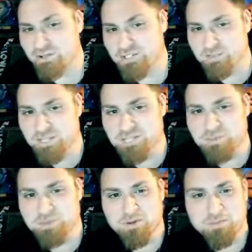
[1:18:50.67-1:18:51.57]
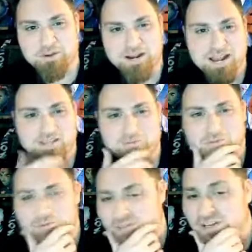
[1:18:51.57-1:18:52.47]
He just beats people up in an alley
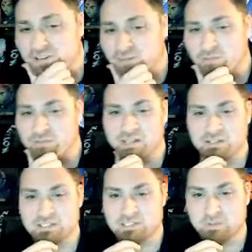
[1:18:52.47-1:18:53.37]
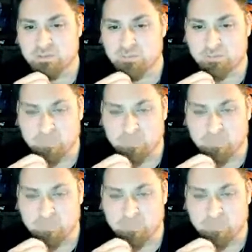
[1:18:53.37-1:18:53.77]
for vandalism with a